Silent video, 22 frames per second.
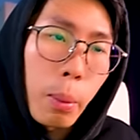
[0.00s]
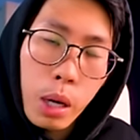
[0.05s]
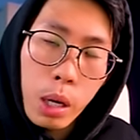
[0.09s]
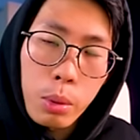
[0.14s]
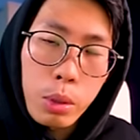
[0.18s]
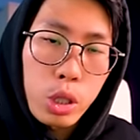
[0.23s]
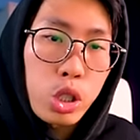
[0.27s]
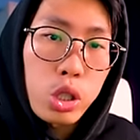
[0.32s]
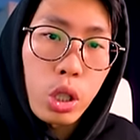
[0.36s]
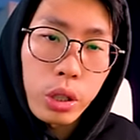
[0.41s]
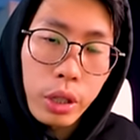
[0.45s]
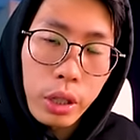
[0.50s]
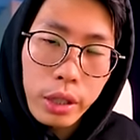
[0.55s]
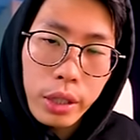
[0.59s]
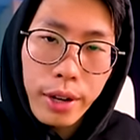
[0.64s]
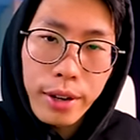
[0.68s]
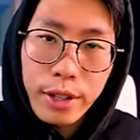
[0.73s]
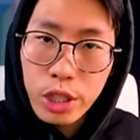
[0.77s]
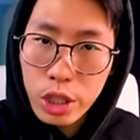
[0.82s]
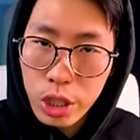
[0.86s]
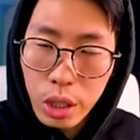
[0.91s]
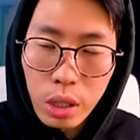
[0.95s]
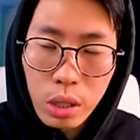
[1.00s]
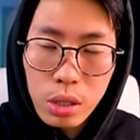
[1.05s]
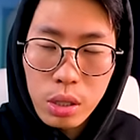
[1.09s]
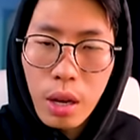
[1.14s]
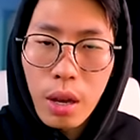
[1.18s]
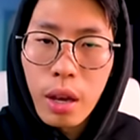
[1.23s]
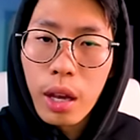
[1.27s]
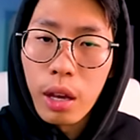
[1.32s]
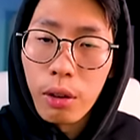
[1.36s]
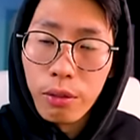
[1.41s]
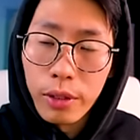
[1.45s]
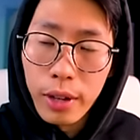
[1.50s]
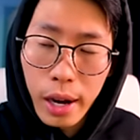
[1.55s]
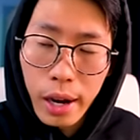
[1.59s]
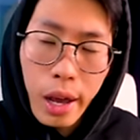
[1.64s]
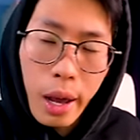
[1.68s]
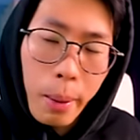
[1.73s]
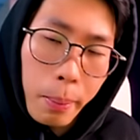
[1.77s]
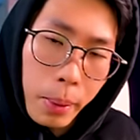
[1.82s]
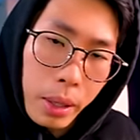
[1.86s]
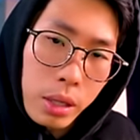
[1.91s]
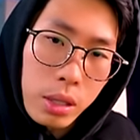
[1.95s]
going to be shorting that shit if that
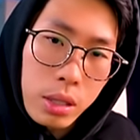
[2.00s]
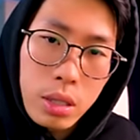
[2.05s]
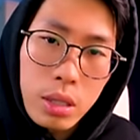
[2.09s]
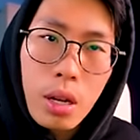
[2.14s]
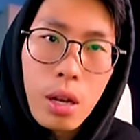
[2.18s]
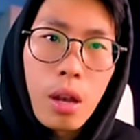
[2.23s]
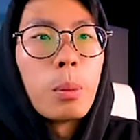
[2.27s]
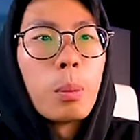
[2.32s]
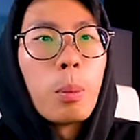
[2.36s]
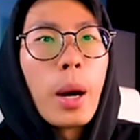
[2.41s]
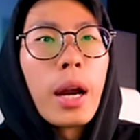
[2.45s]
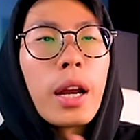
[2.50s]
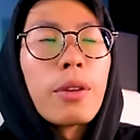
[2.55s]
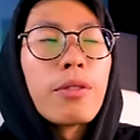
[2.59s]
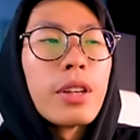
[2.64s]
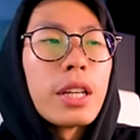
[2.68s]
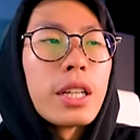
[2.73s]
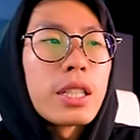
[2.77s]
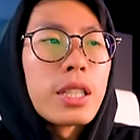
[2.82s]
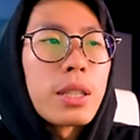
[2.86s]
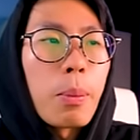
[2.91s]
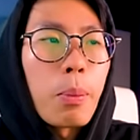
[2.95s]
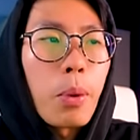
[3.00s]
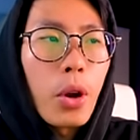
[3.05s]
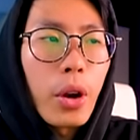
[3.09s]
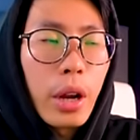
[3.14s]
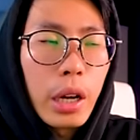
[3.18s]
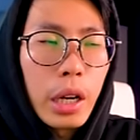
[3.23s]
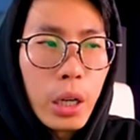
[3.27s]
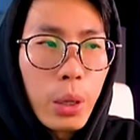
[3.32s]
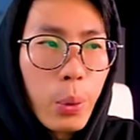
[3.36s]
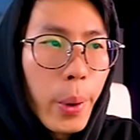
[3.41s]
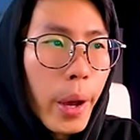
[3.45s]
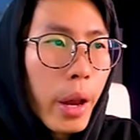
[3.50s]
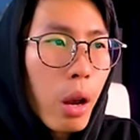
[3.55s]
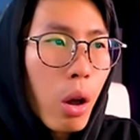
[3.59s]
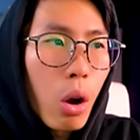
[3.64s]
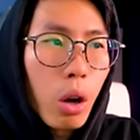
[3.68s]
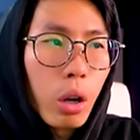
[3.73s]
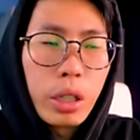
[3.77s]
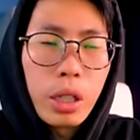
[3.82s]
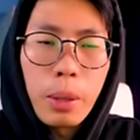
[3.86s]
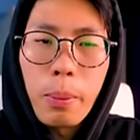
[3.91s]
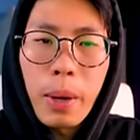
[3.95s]
happens. But if this support area
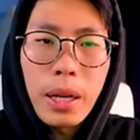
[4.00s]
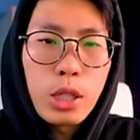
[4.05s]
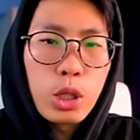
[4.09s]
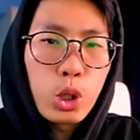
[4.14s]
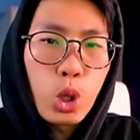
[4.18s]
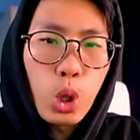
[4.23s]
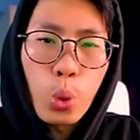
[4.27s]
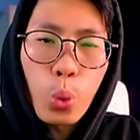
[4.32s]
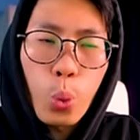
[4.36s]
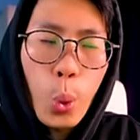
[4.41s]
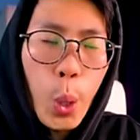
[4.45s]
or demand zone,